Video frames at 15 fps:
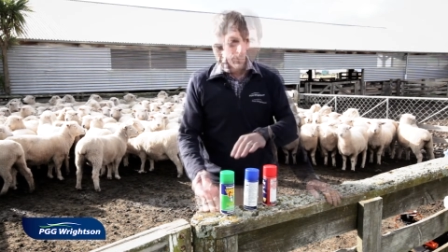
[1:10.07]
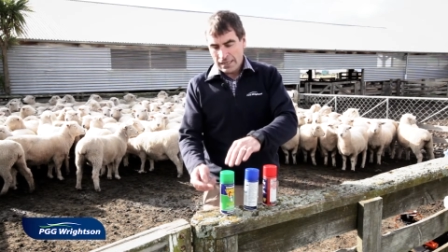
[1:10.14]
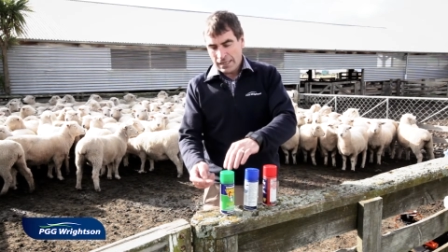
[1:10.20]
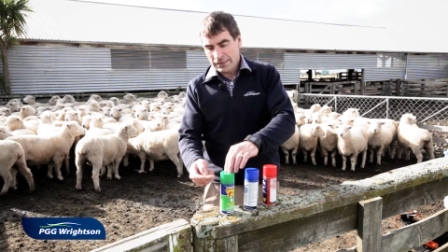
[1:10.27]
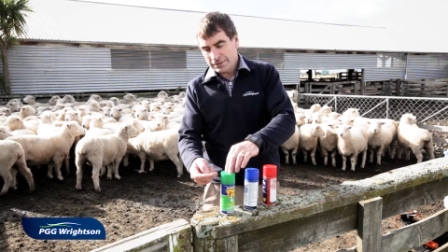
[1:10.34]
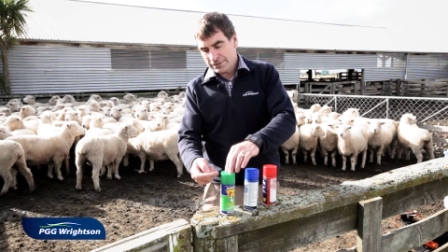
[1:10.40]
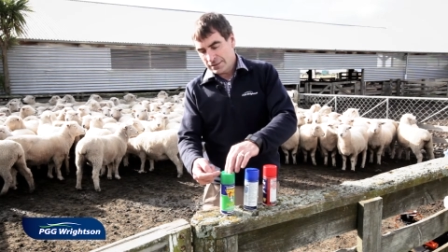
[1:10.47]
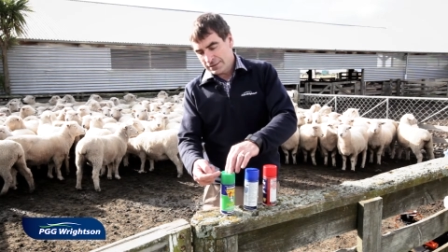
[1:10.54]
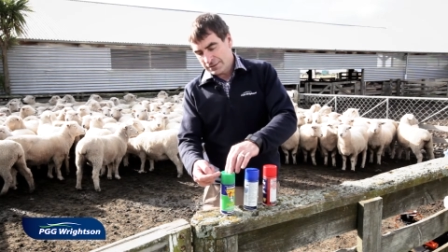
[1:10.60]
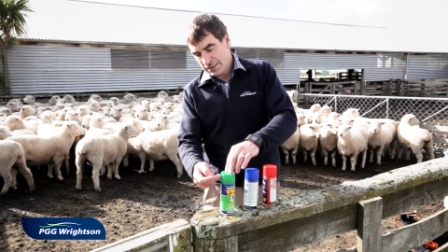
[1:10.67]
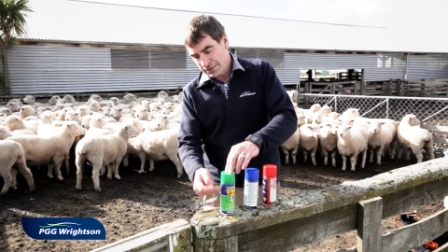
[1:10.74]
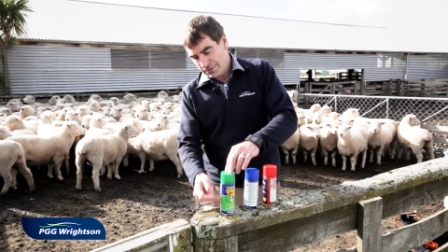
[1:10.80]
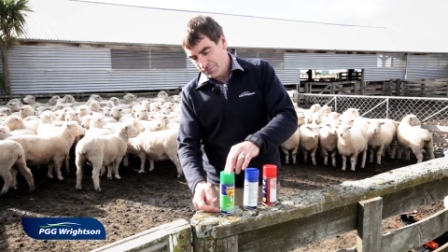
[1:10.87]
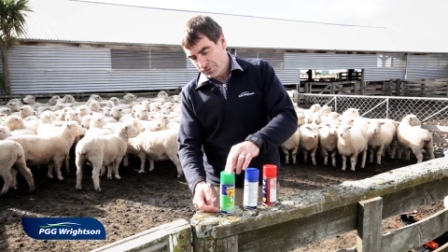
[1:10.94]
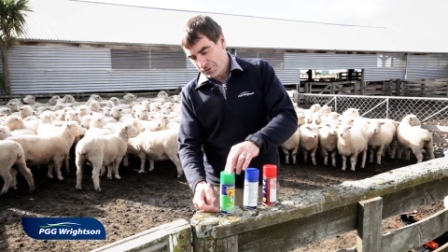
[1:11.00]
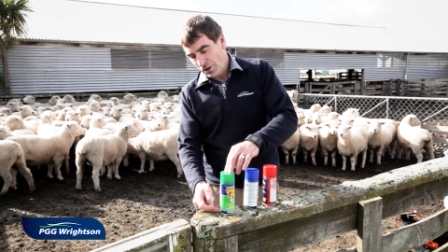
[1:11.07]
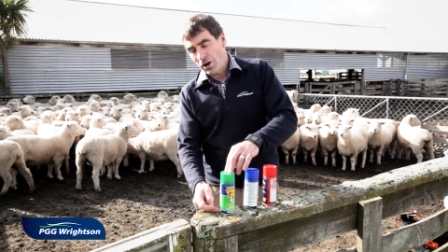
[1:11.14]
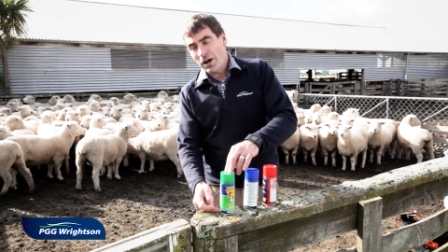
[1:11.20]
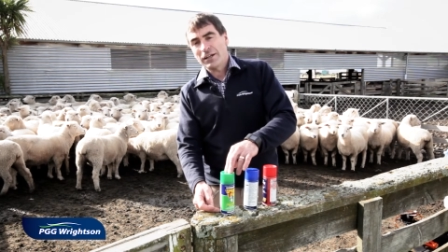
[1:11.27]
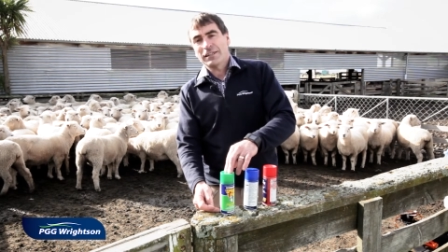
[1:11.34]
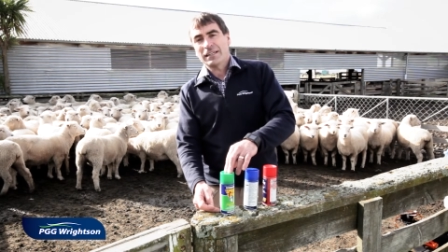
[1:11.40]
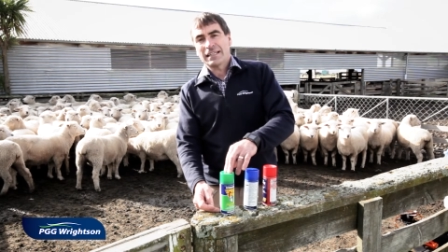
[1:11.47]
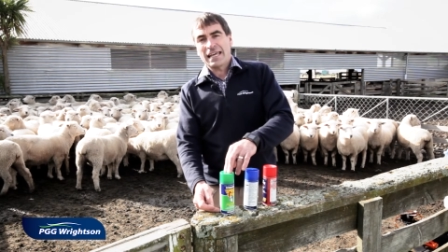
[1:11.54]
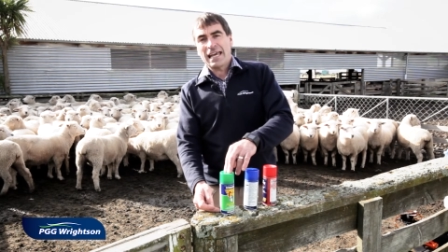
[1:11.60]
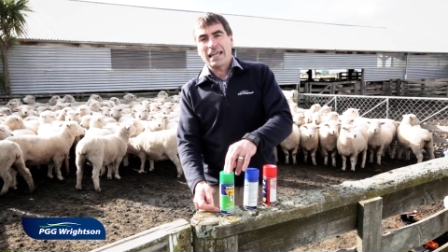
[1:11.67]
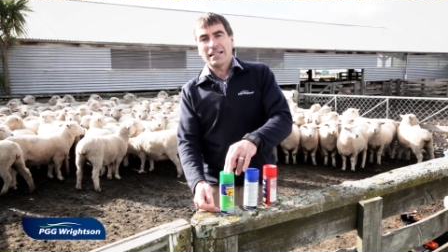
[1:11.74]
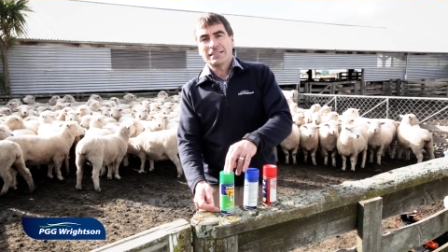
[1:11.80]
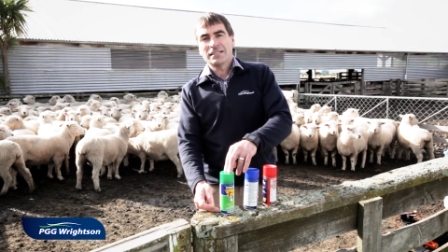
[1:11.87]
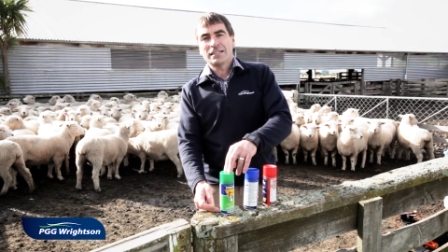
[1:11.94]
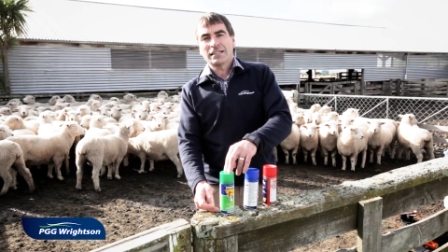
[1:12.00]
In this instance, the height of the can
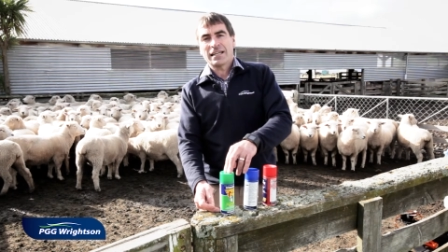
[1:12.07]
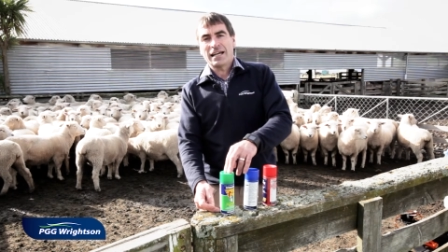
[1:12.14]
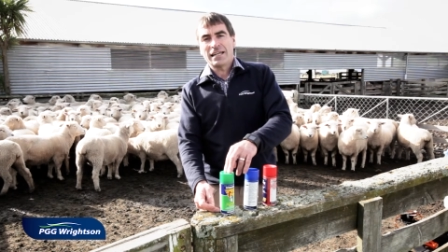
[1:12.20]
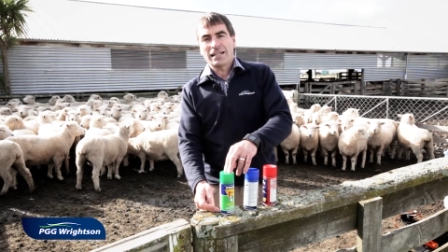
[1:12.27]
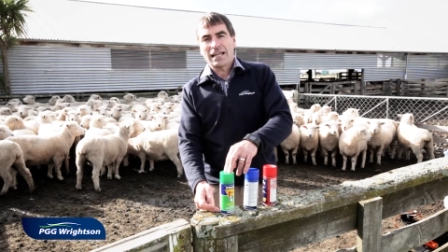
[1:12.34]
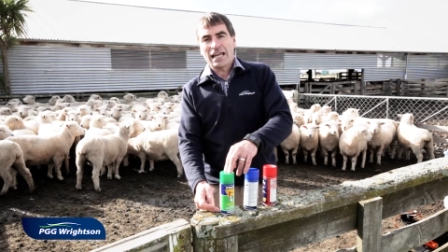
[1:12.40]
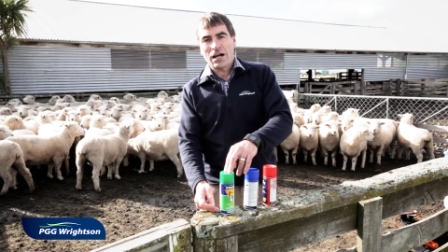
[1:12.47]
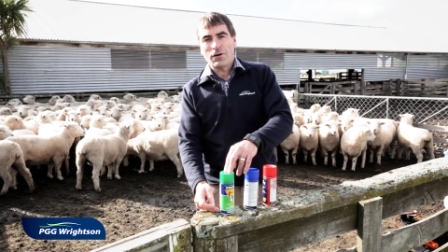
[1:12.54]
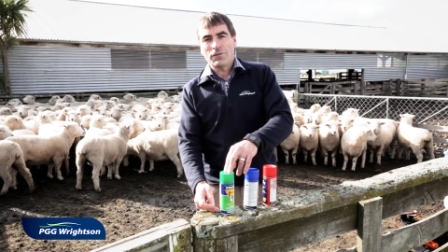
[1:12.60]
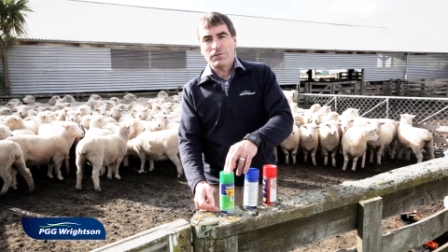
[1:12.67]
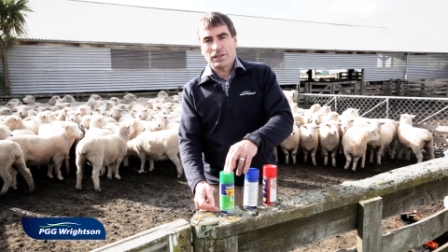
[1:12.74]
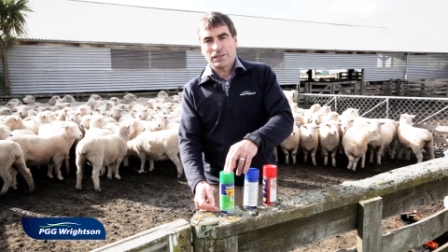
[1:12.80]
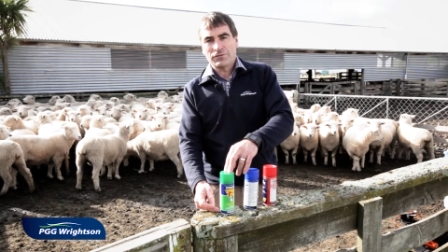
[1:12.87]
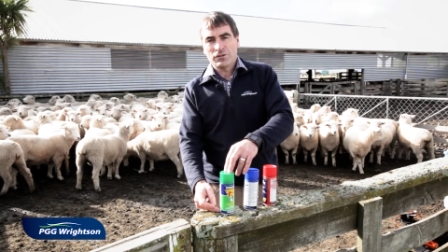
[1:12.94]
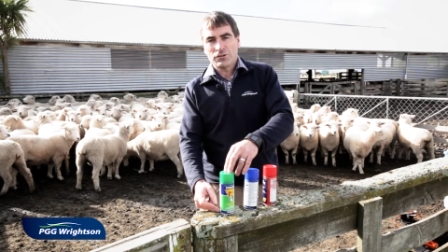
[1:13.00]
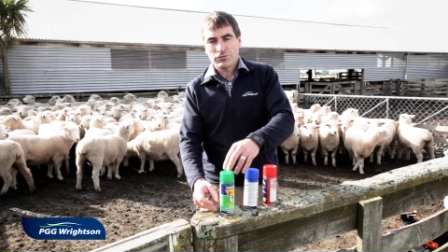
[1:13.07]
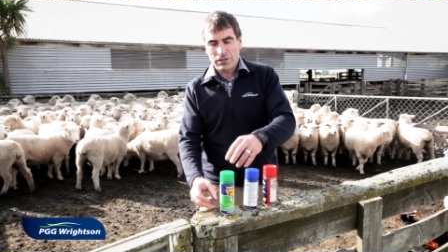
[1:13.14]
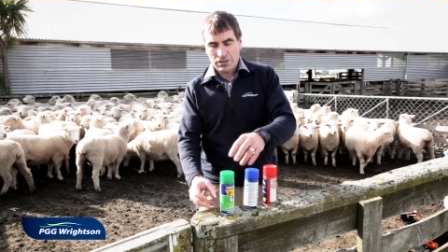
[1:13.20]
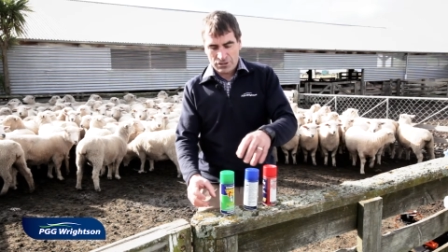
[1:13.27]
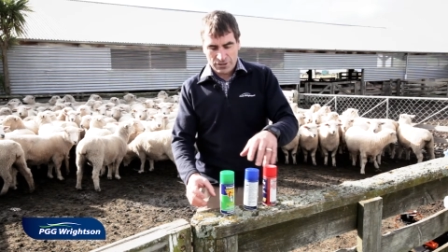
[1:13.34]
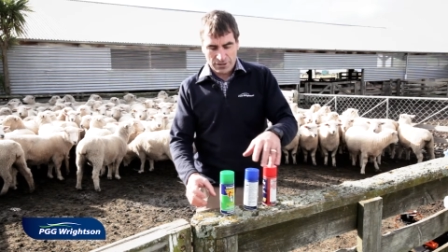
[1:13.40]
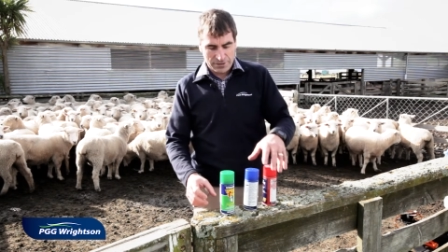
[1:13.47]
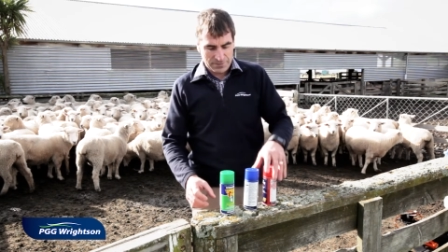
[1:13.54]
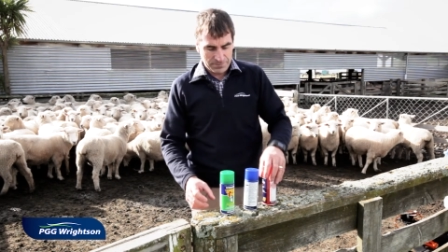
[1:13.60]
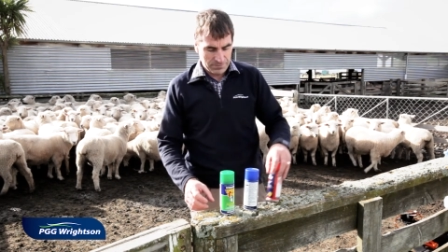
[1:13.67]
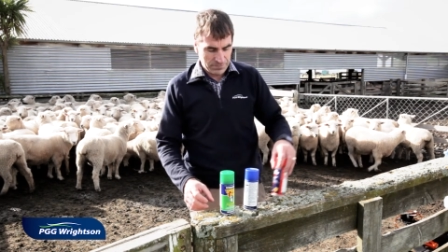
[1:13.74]
is indicating how effective the drench is.